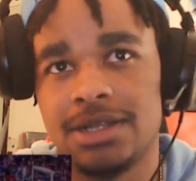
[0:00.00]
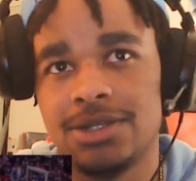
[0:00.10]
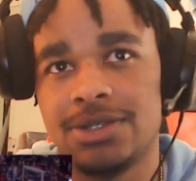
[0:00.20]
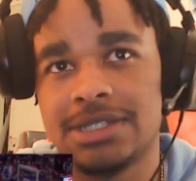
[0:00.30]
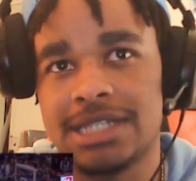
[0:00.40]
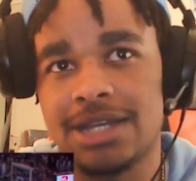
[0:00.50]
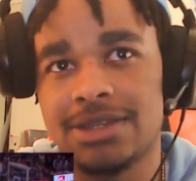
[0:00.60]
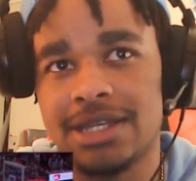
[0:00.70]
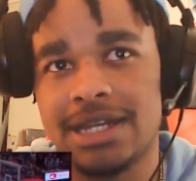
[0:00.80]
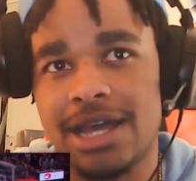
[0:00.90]
Luka's
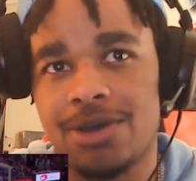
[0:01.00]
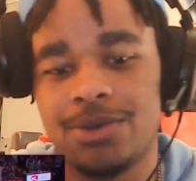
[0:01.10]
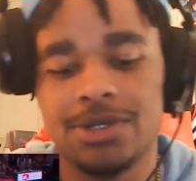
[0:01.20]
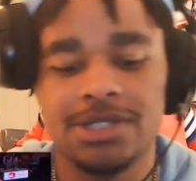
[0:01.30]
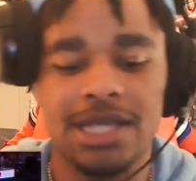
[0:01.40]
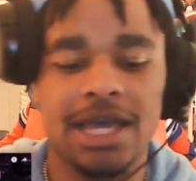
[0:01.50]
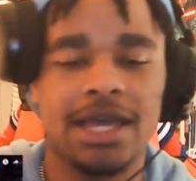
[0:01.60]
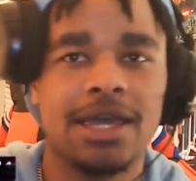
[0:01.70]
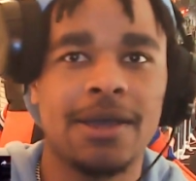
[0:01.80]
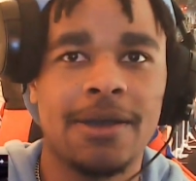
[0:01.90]
out there now. I will
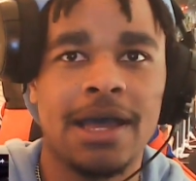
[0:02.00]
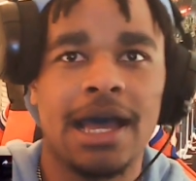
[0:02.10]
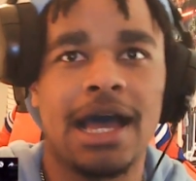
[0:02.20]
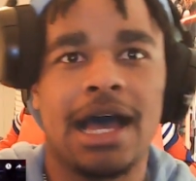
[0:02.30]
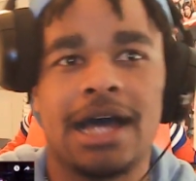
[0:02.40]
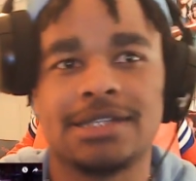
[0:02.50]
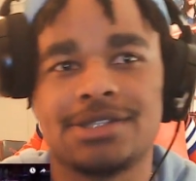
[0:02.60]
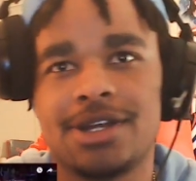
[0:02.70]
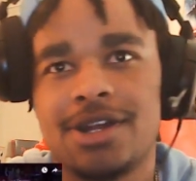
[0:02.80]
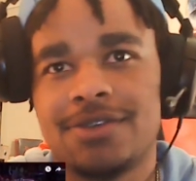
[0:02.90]
say, I
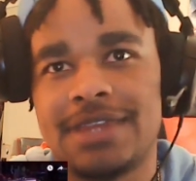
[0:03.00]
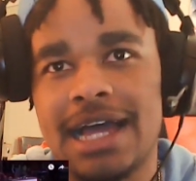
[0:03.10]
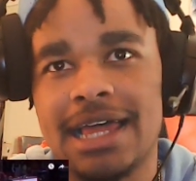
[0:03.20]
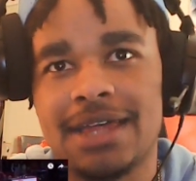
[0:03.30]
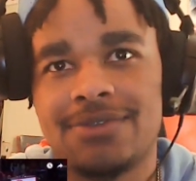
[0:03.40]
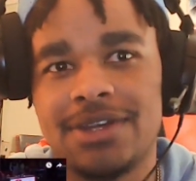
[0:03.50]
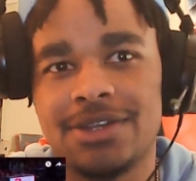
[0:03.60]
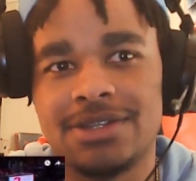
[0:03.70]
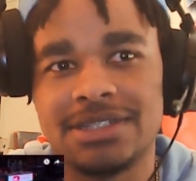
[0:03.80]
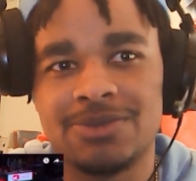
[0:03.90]
start off the highlight
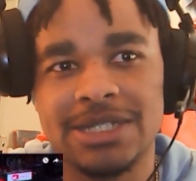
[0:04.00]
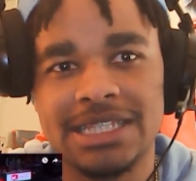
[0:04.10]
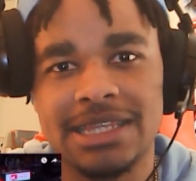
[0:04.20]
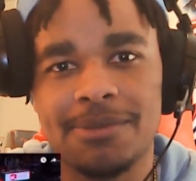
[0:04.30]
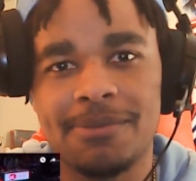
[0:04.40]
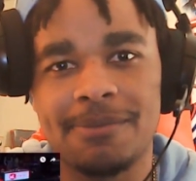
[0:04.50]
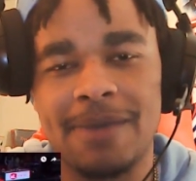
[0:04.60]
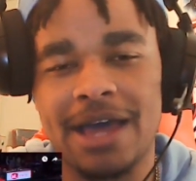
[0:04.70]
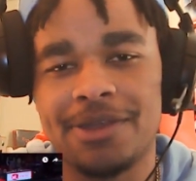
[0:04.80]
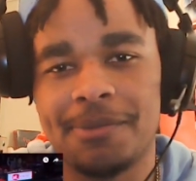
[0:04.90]
video, and the one thing
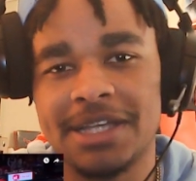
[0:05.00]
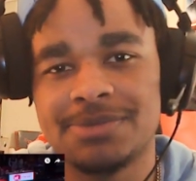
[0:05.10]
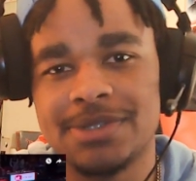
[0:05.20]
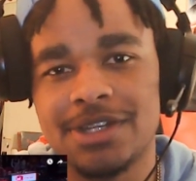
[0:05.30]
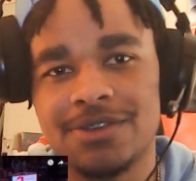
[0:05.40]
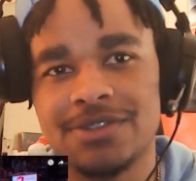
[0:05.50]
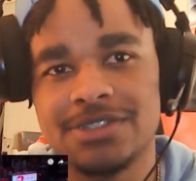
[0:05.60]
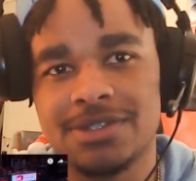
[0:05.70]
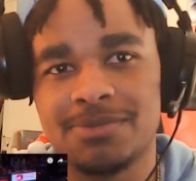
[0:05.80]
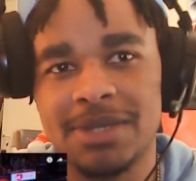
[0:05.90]
that either makes me
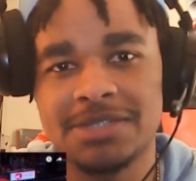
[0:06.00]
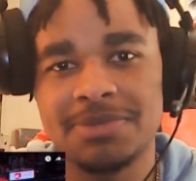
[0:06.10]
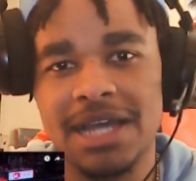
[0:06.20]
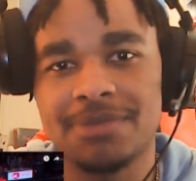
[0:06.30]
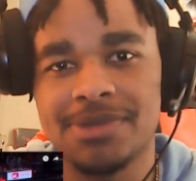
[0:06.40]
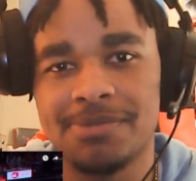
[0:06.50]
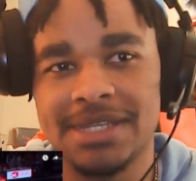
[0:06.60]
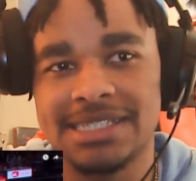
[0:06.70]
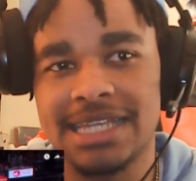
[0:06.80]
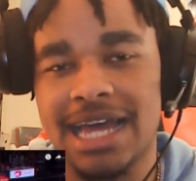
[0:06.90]
nervous or makes me
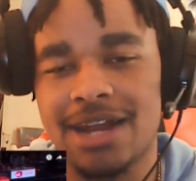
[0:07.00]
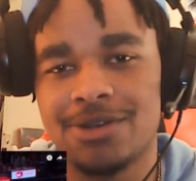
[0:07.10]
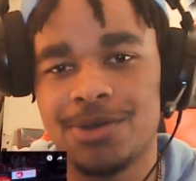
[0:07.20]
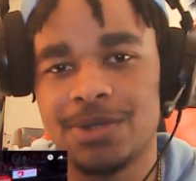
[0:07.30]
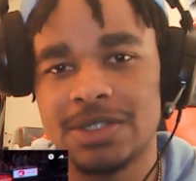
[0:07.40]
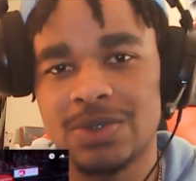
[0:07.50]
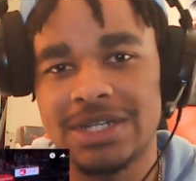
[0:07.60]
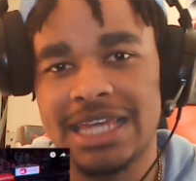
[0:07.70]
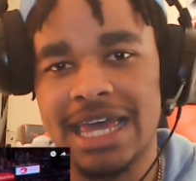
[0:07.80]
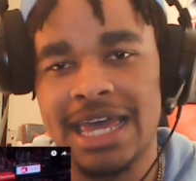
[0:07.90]
optimistic, I don't know which
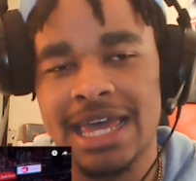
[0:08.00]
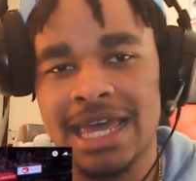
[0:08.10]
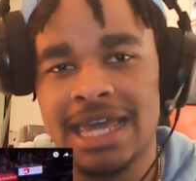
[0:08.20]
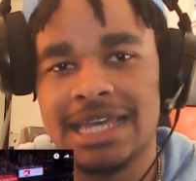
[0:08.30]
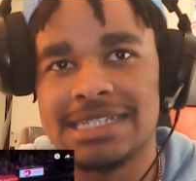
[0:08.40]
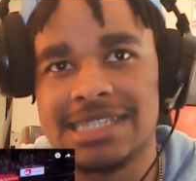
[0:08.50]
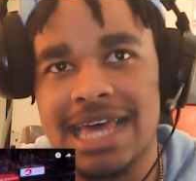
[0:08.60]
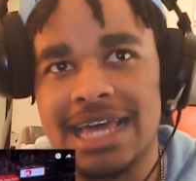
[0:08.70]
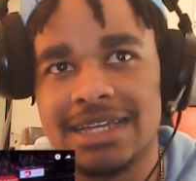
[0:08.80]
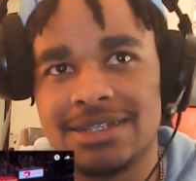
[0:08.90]
one yet, is
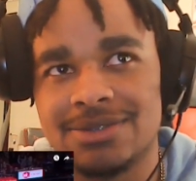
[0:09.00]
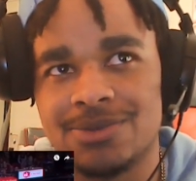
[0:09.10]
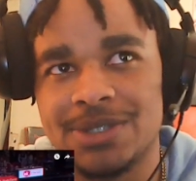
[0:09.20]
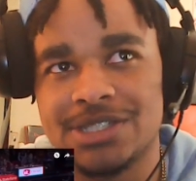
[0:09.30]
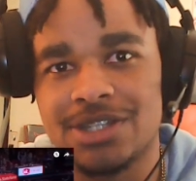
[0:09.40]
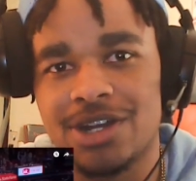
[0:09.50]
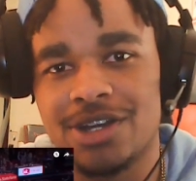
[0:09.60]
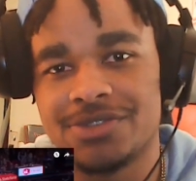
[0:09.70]
that we start off